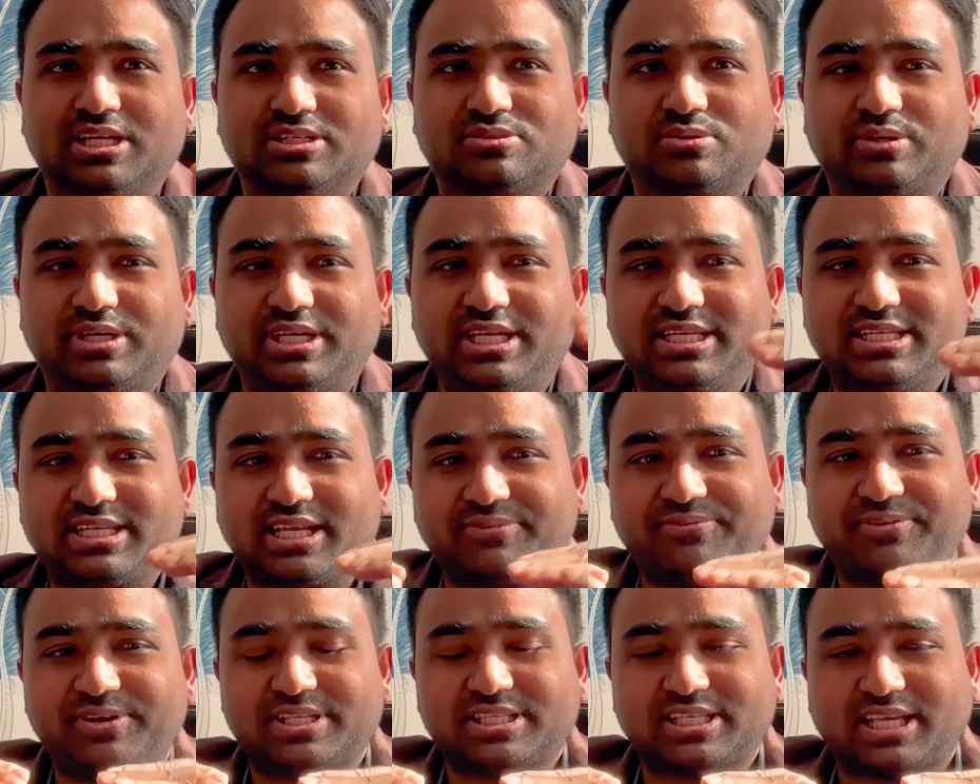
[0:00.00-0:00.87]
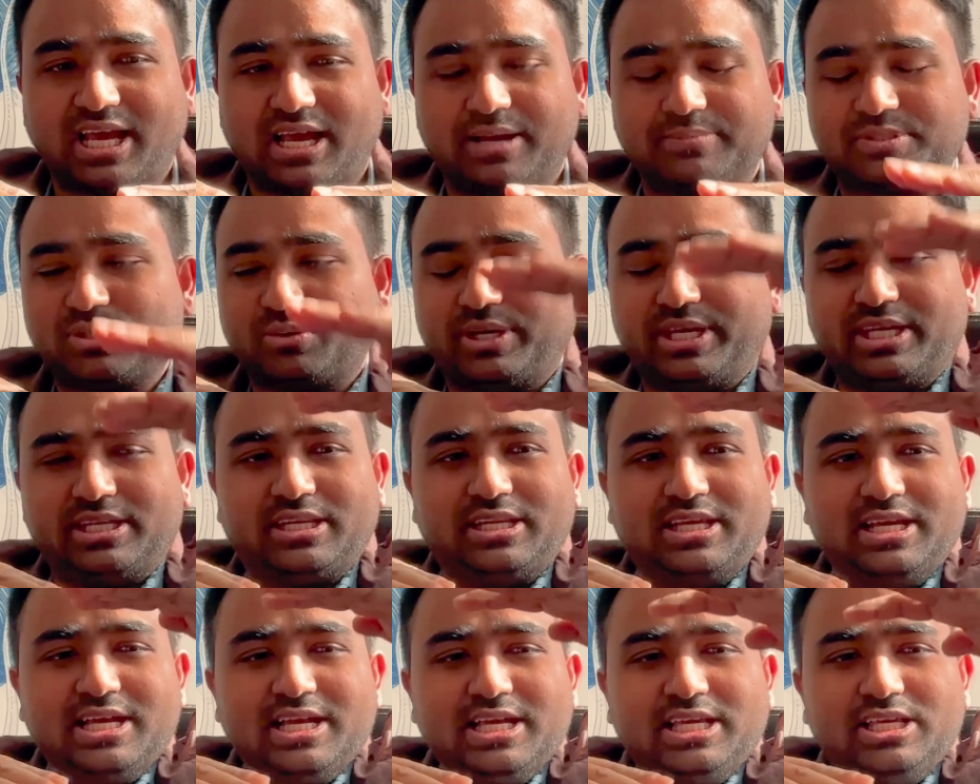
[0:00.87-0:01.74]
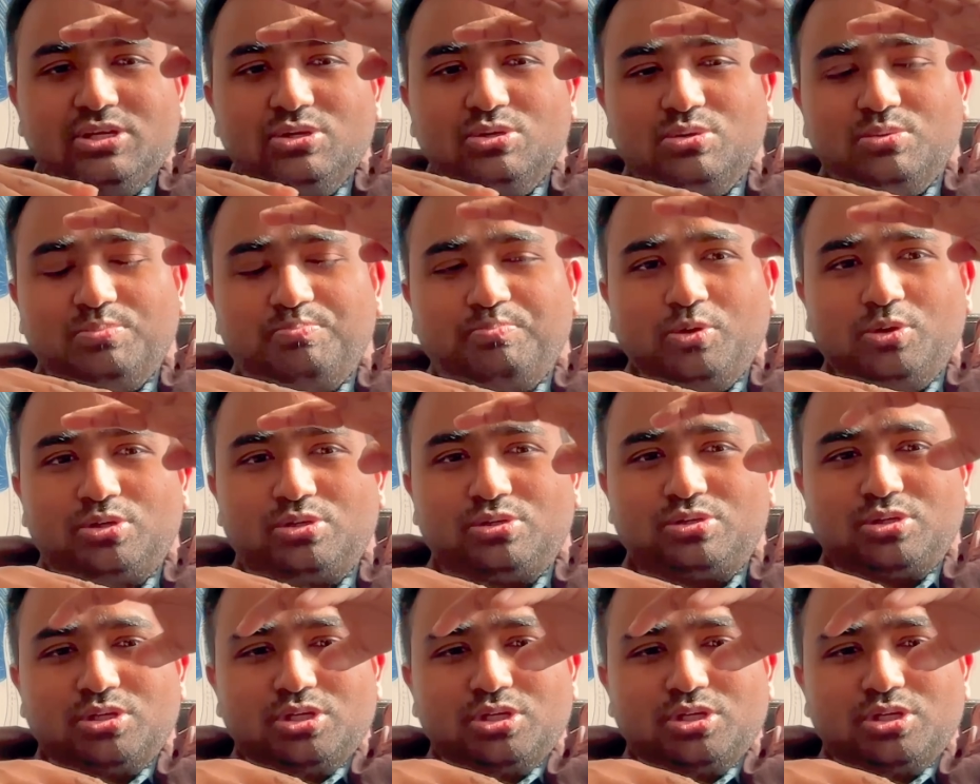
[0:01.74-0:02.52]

So interface comes when you put